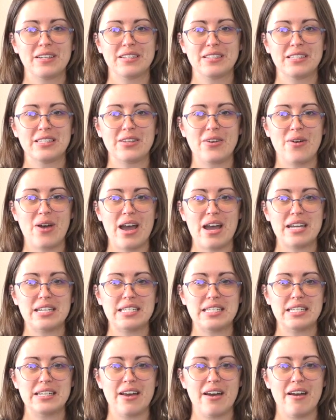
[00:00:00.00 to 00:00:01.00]
and so i
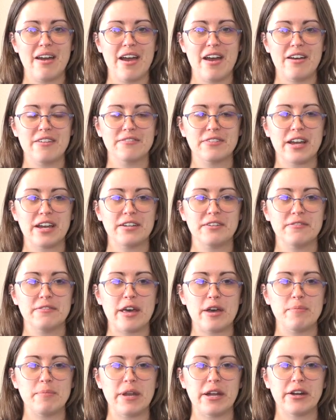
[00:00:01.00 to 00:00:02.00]
did not have kind
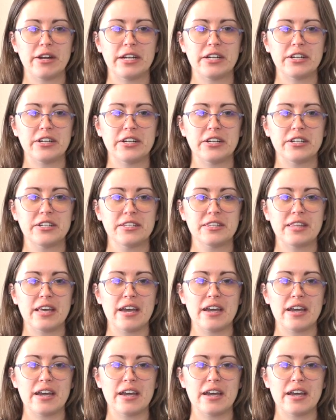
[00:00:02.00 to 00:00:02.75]
of that barrier